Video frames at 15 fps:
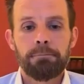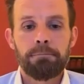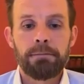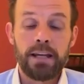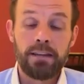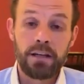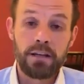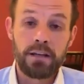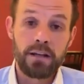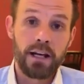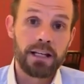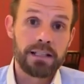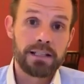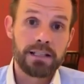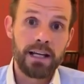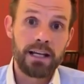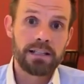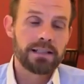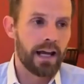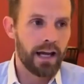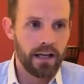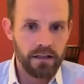In the United States
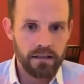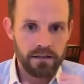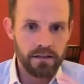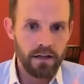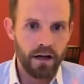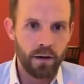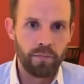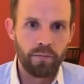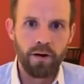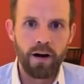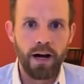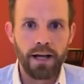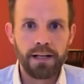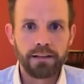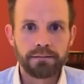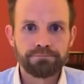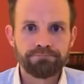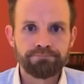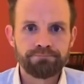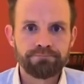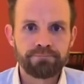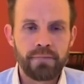and abroad,
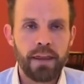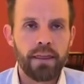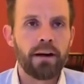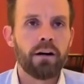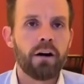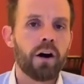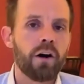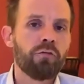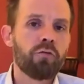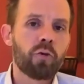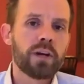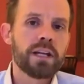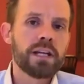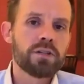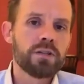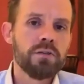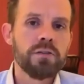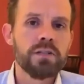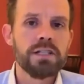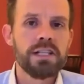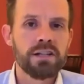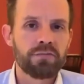there are 42
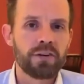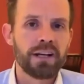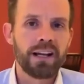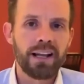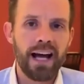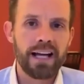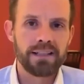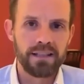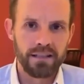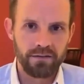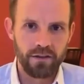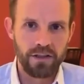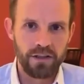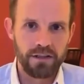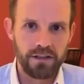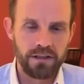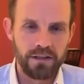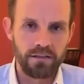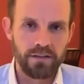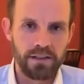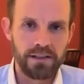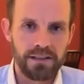different classes of goods and
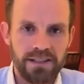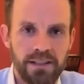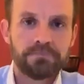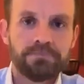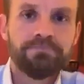services.